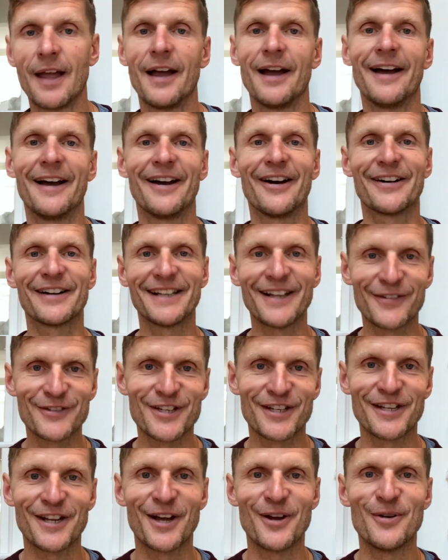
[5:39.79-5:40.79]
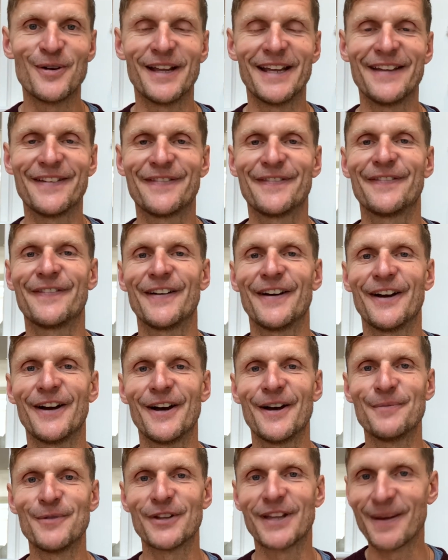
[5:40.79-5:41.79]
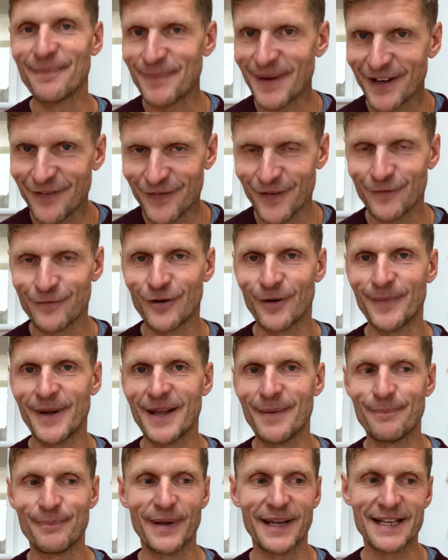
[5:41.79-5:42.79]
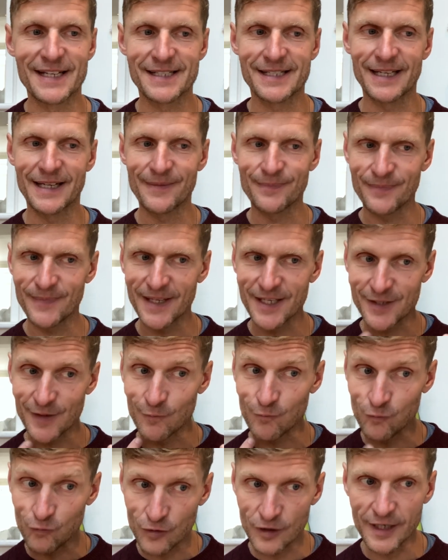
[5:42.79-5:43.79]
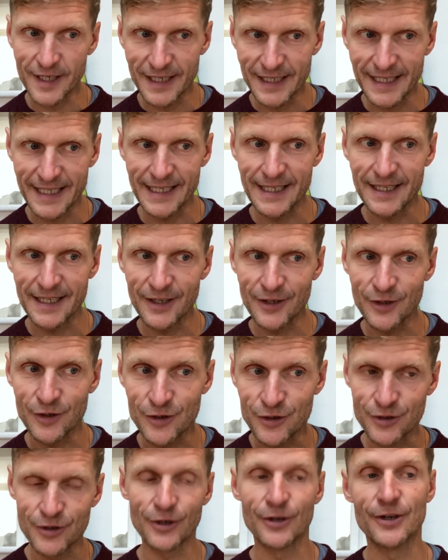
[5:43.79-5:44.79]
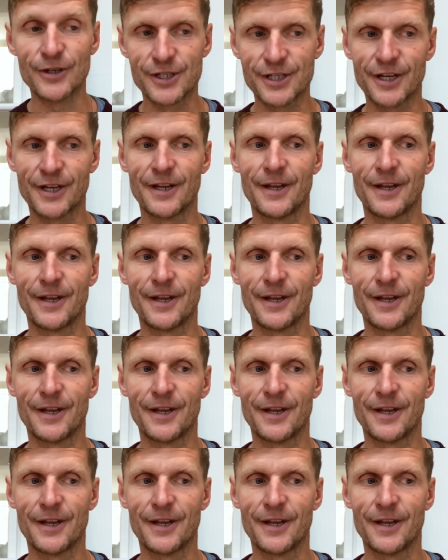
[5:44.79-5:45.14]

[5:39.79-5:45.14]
I'd love to know if you get benefit from it. But it's a really good